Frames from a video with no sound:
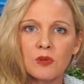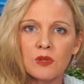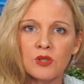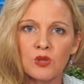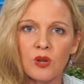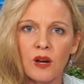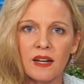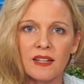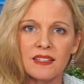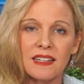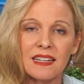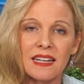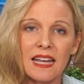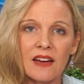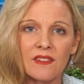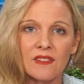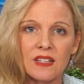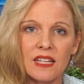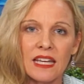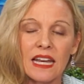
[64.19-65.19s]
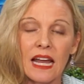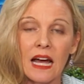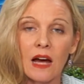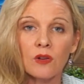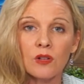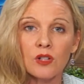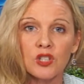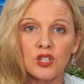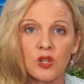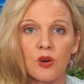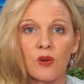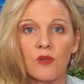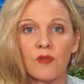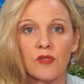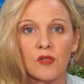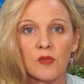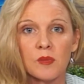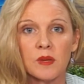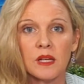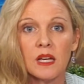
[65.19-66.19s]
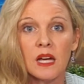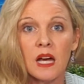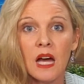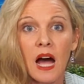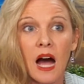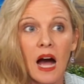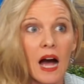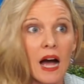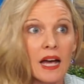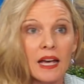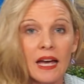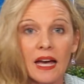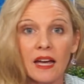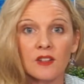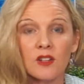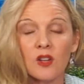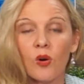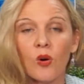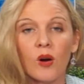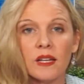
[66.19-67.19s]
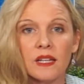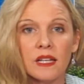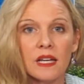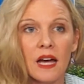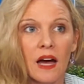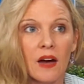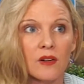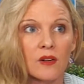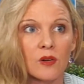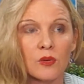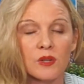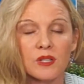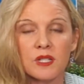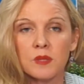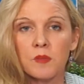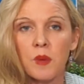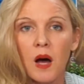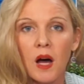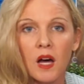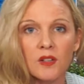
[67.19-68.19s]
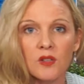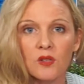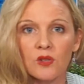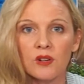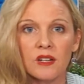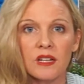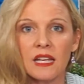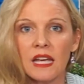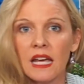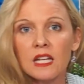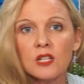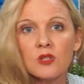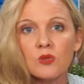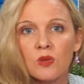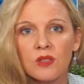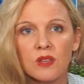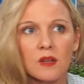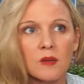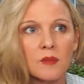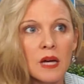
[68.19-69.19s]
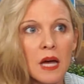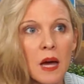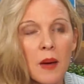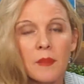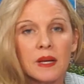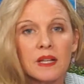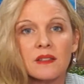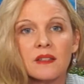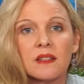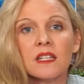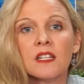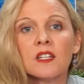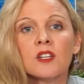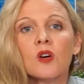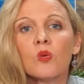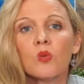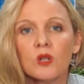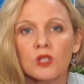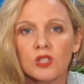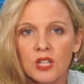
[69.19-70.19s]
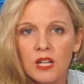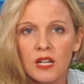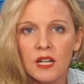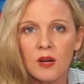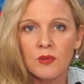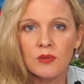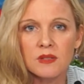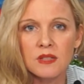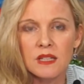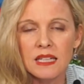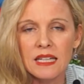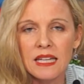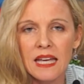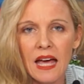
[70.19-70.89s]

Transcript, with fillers: was trying to navigate how to show up for me, I had no idea how to respond or engage with him because I didn't know what Jan I was going to